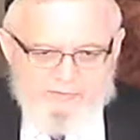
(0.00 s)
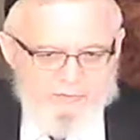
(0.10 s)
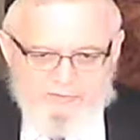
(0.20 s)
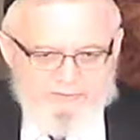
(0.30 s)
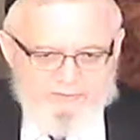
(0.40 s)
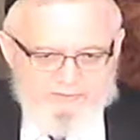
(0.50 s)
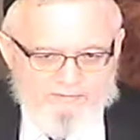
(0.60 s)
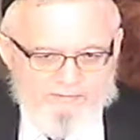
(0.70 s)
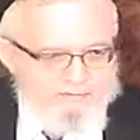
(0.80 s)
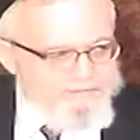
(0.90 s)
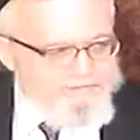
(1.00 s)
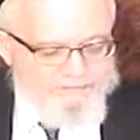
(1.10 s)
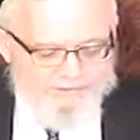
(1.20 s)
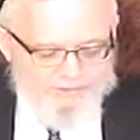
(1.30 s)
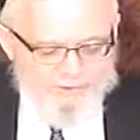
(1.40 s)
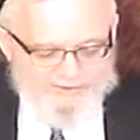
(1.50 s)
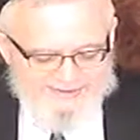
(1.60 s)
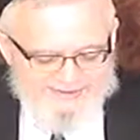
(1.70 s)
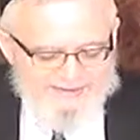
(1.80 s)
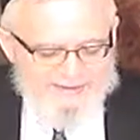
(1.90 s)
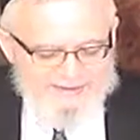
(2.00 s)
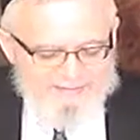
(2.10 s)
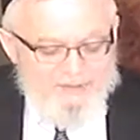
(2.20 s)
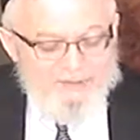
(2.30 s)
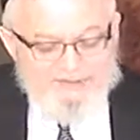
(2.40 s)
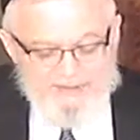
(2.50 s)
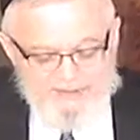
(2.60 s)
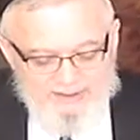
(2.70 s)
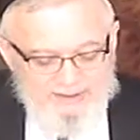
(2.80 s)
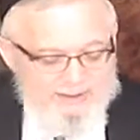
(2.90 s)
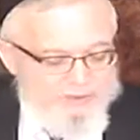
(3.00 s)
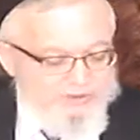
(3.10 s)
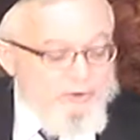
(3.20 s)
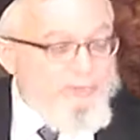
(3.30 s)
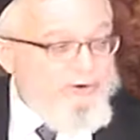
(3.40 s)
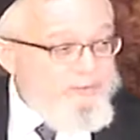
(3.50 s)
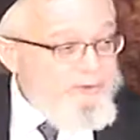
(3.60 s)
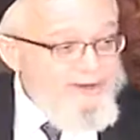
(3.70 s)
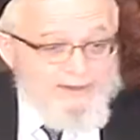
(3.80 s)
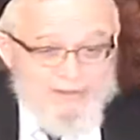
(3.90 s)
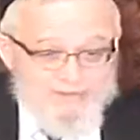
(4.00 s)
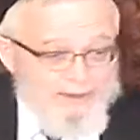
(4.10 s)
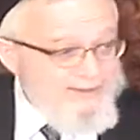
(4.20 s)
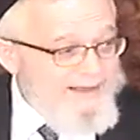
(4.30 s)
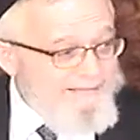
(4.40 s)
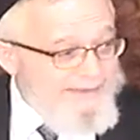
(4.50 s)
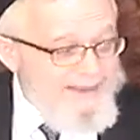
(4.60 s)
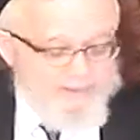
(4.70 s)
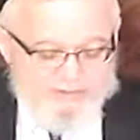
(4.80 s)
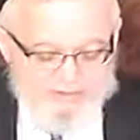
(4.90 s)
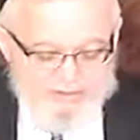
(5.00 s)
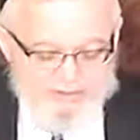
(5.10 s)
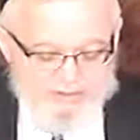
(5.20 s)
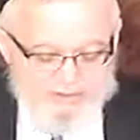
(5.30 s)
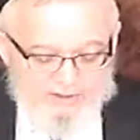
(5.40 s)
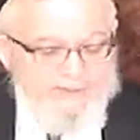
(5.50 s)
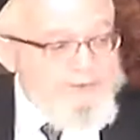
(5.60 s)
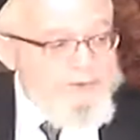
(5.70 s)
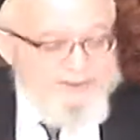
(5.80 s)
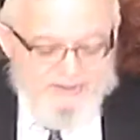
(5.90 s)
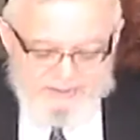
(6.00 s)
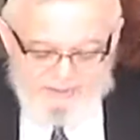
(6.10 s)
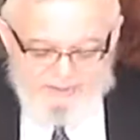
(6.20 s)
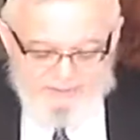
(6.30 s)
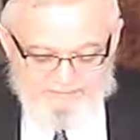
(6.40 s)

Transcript: born. Because, because it, there was no preparation to bring that about, therefore he's three.